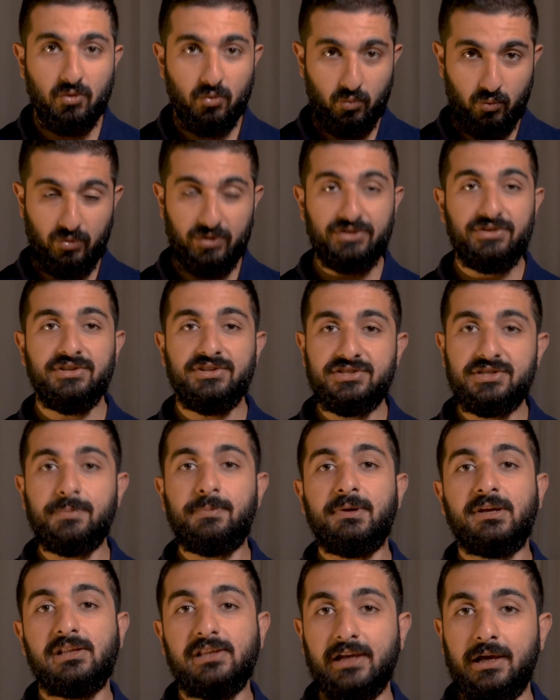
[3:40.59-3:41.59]
with the
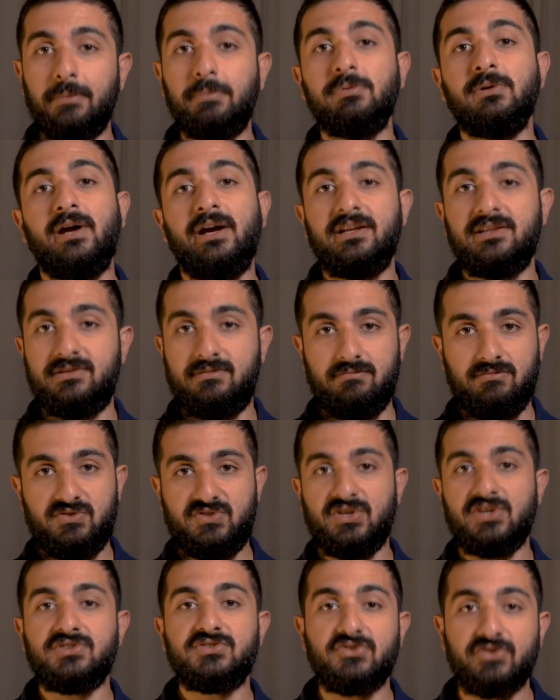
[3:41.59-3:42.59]
typically applied
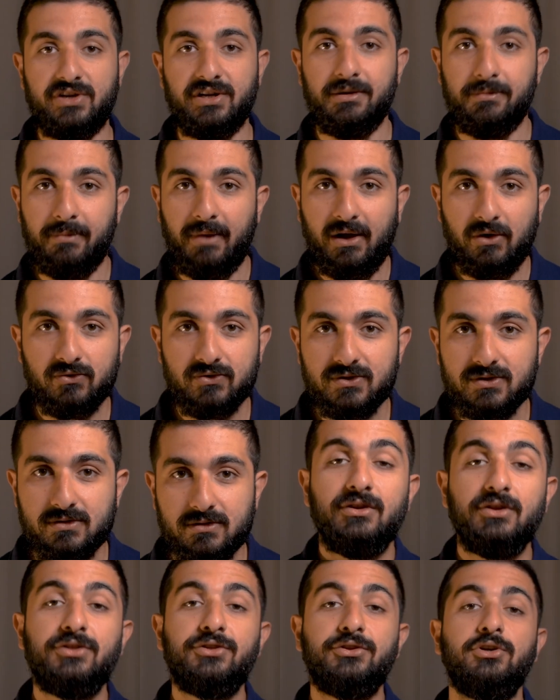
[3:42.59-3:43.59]
sunscreen amounts.
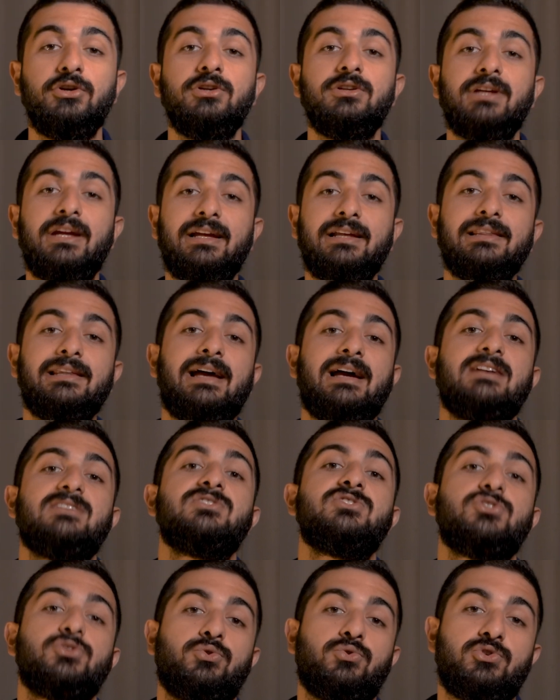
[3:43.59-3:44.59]
The third and
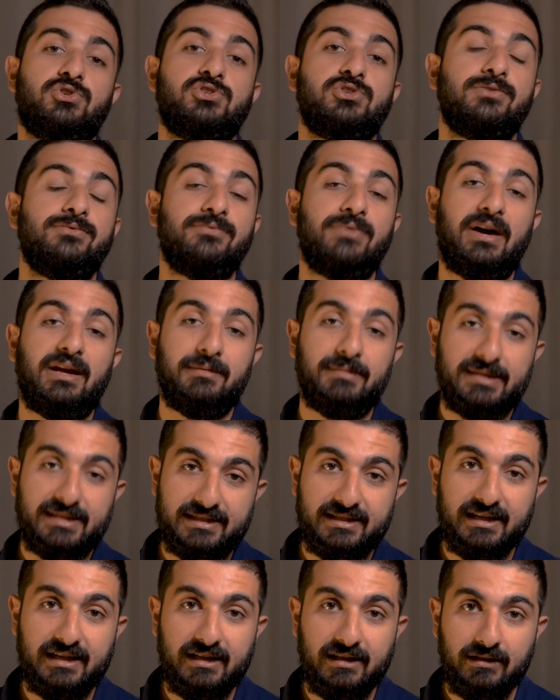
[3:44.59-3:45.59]
last source of vitamin
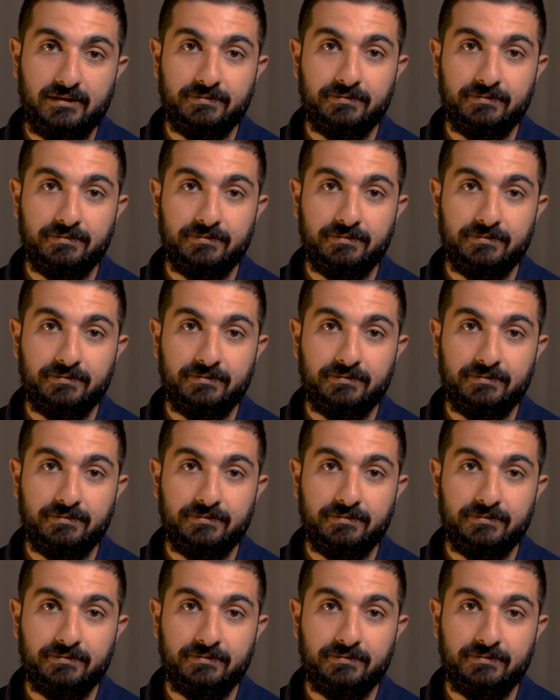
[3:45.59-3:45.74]
D